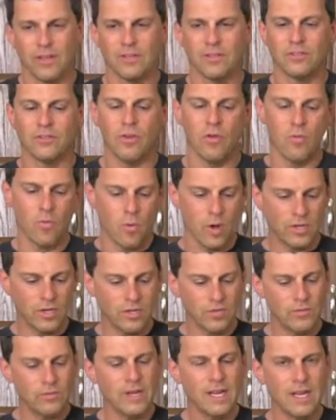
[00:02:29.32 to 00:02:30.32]
So
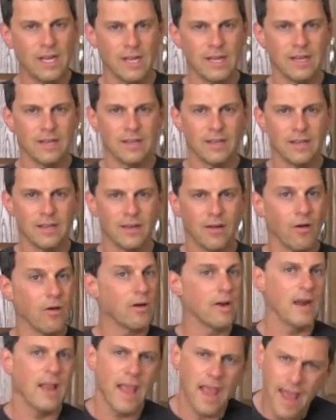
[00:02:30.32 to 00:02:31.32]
what you need
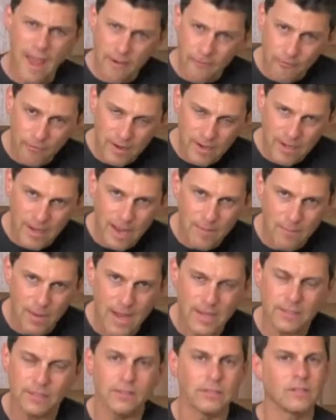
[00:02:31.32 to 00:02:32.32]
on an everyday
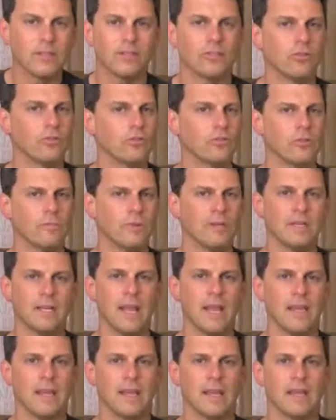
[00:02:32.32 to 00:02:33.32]
basis that you should be
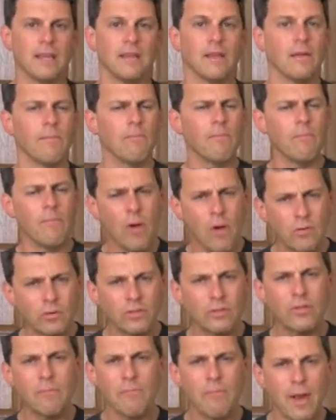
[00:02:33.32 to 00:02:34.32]
taking in that
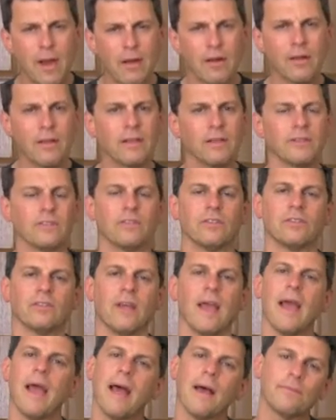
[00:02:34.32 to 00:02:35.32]
most Americans
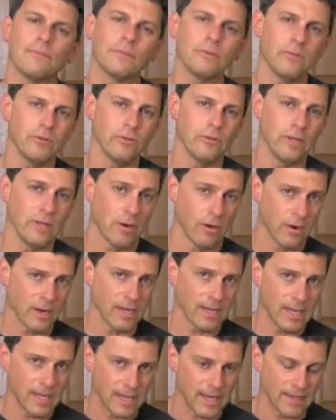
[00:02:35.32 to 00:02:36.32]
just absolutely
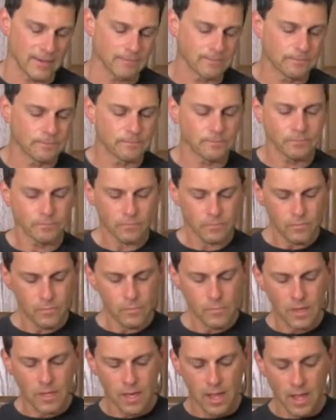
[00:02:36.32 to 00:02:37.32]
aren't getting:
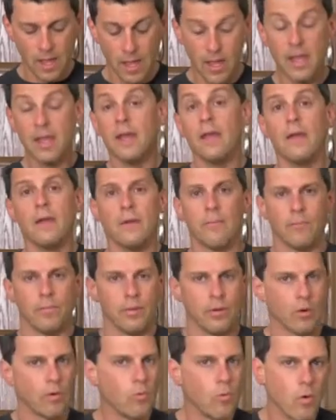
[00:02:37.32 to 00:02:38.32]

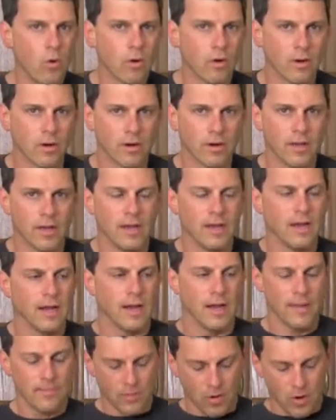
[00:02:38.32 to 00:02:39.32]
pure water.
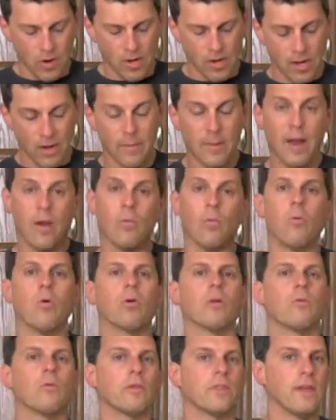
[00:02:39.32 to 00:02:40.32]
I'm talking about
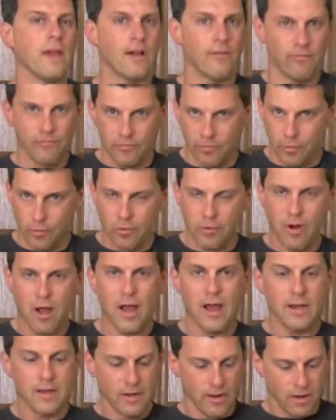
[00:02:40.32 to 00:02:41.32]
water without
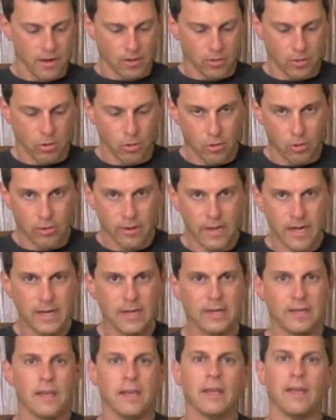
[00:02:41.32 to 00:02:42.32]
fluoride,
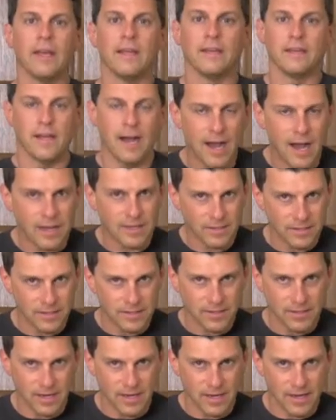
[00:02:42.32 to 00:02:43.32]
chlorine, and
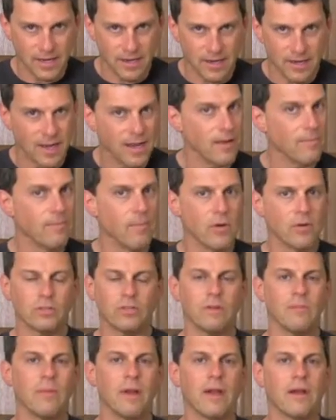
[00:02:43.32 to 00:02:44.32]
toxins in it. And
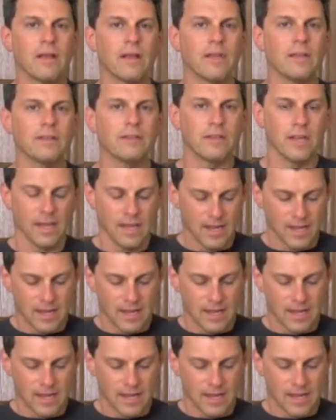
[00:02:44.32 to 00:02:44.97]
most Americans